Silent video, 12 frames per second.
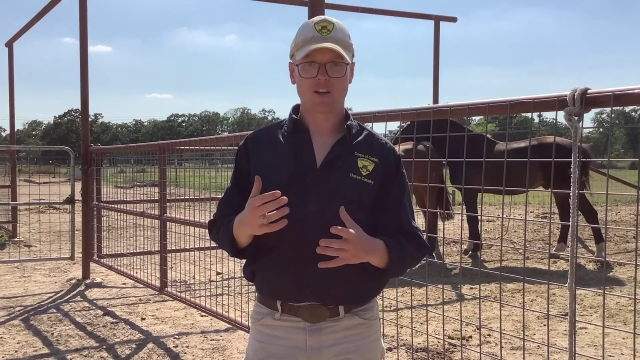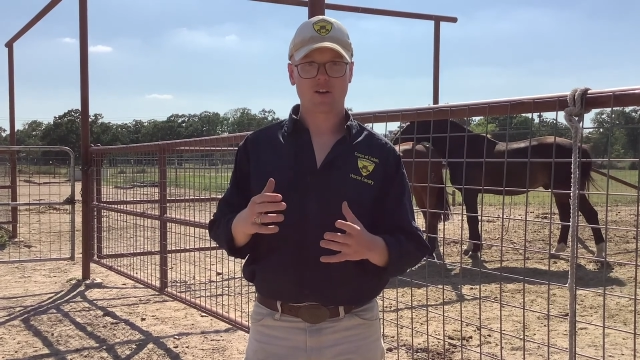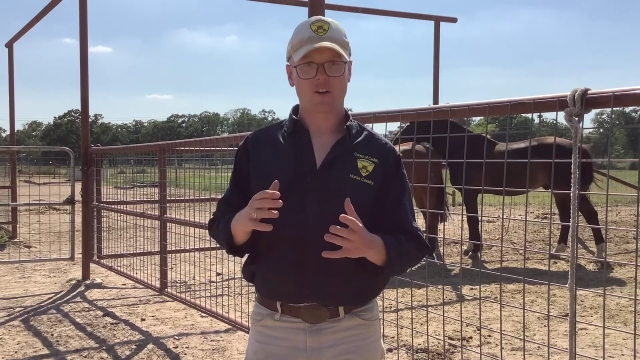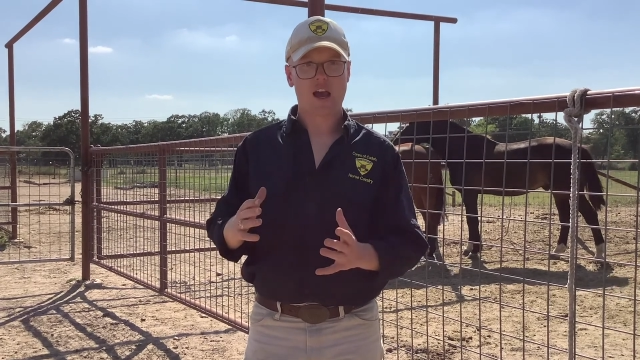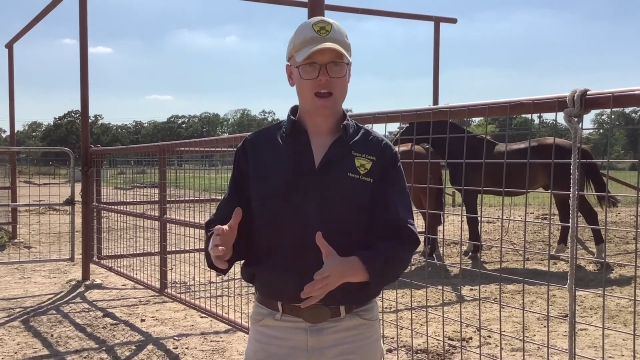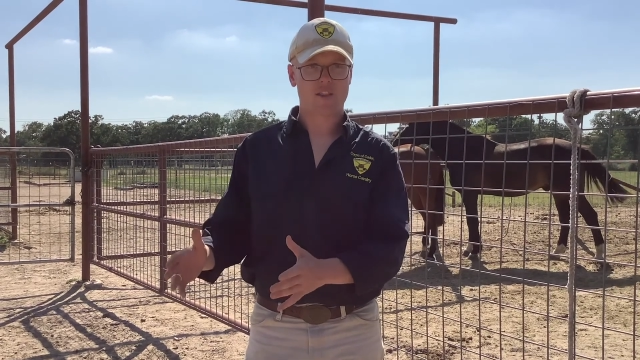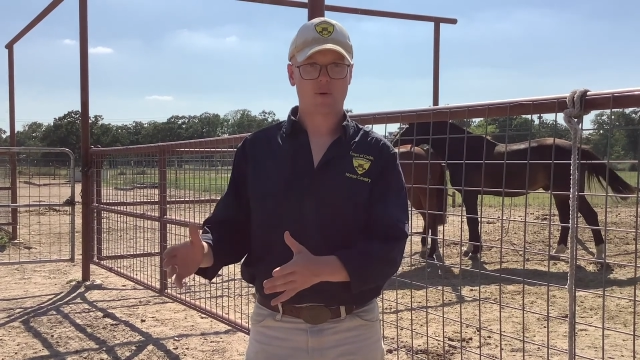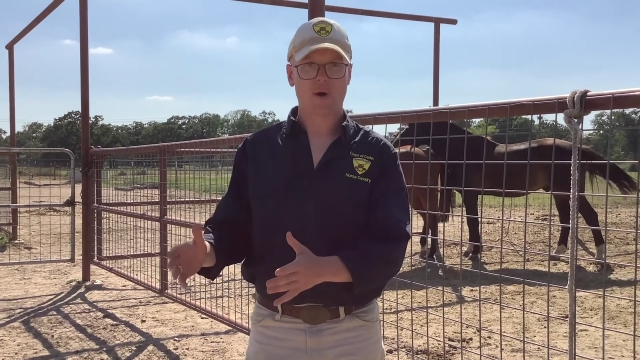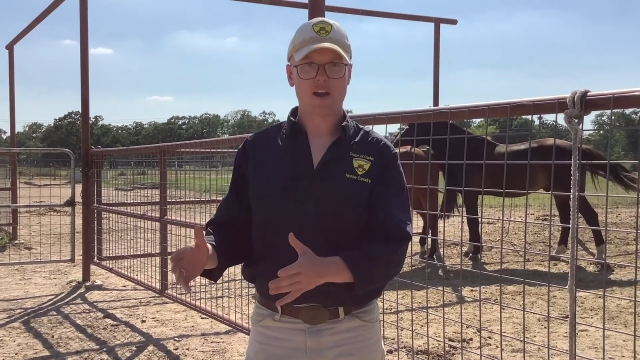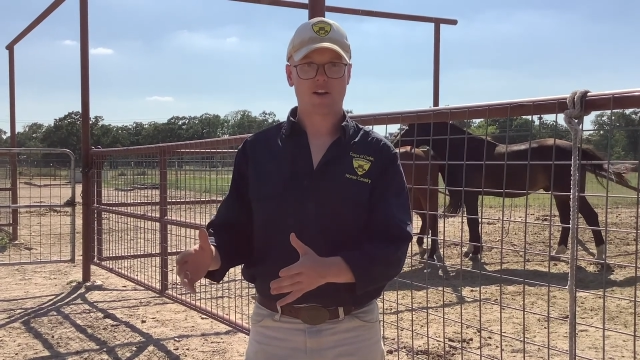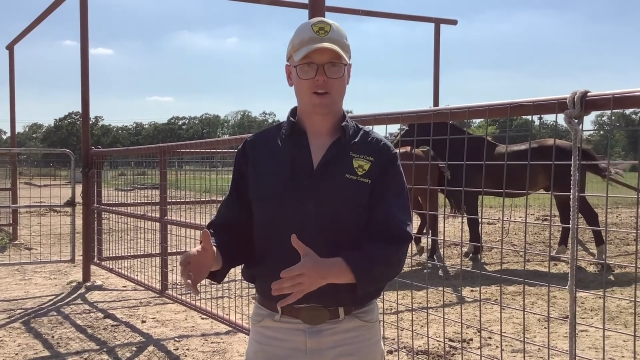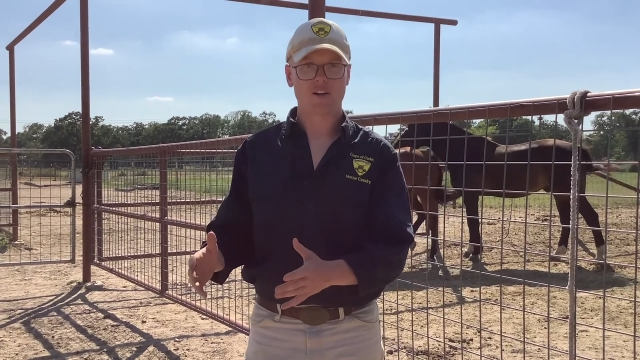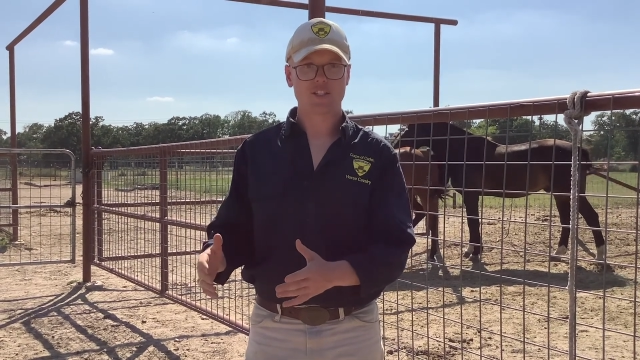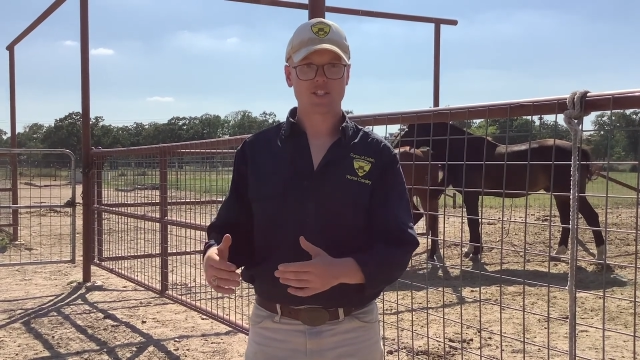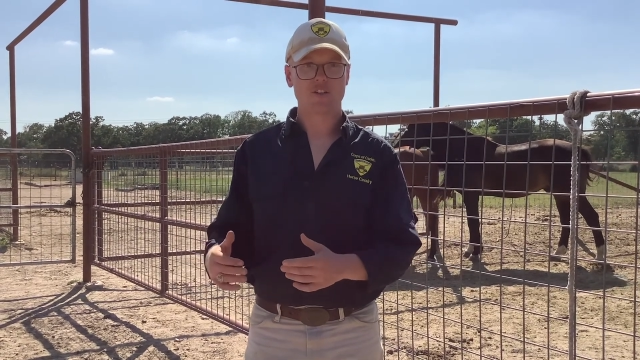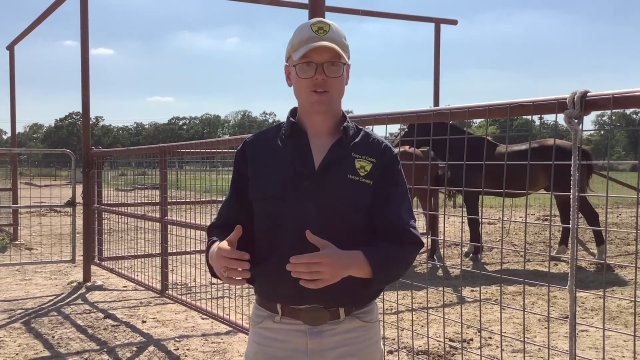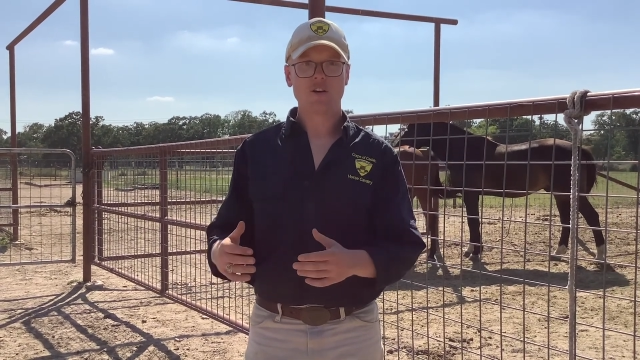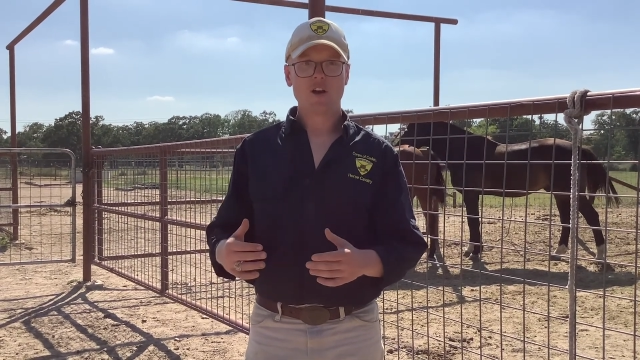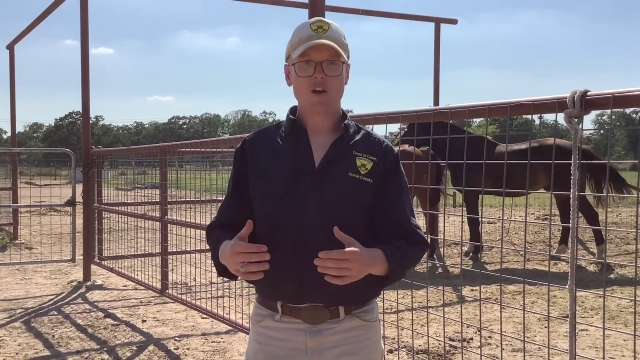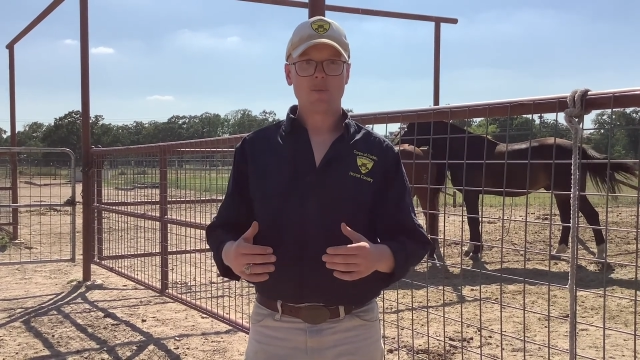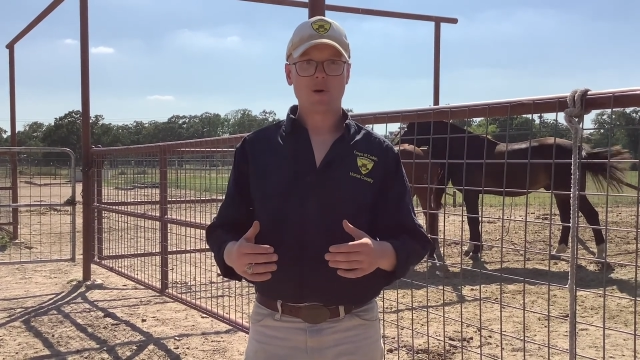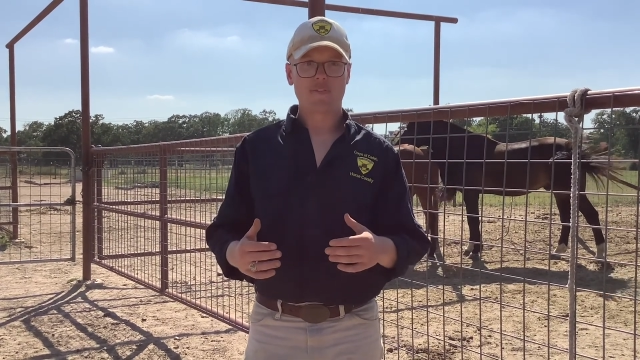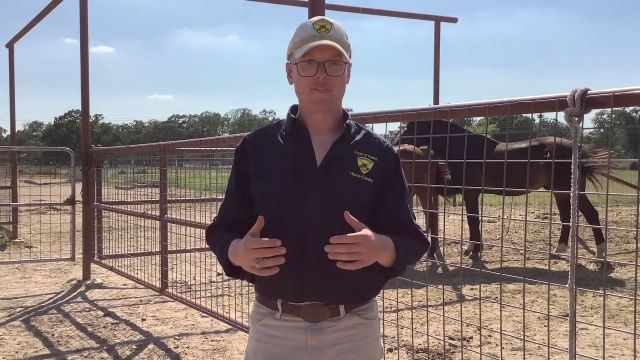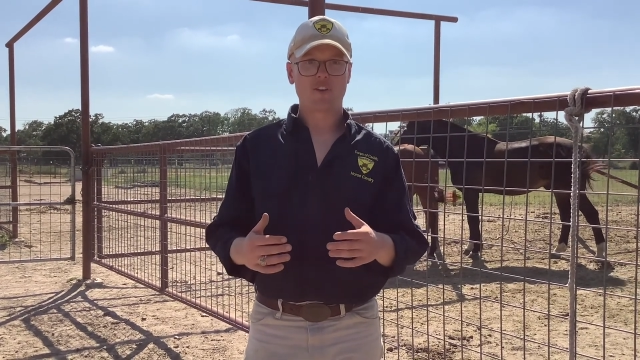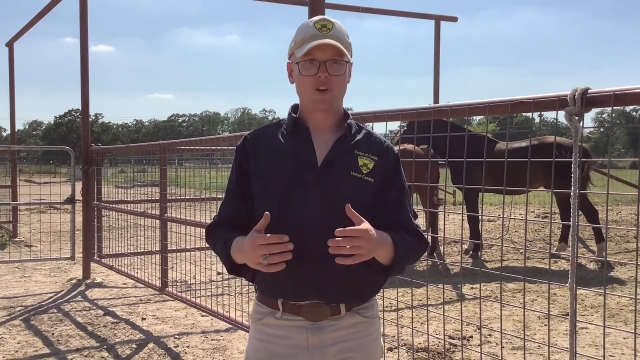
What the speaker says: go out of their way to hurt you. But if